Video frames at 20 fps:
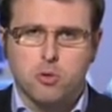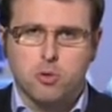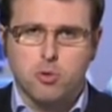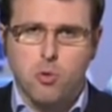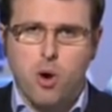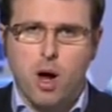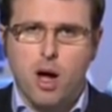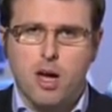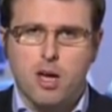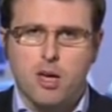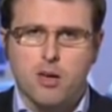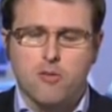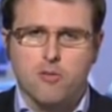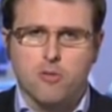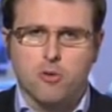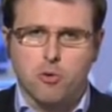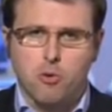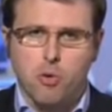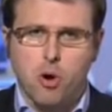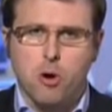
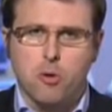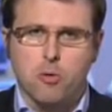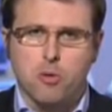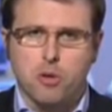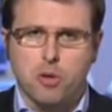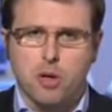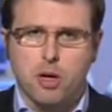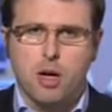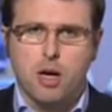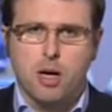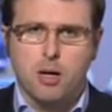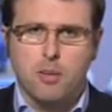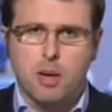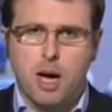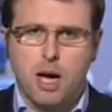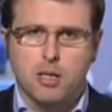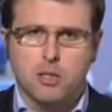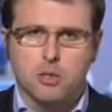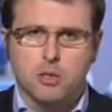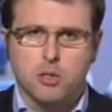drive growth
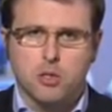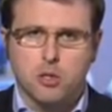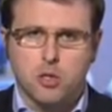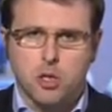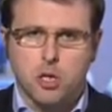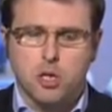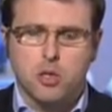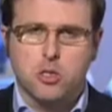and to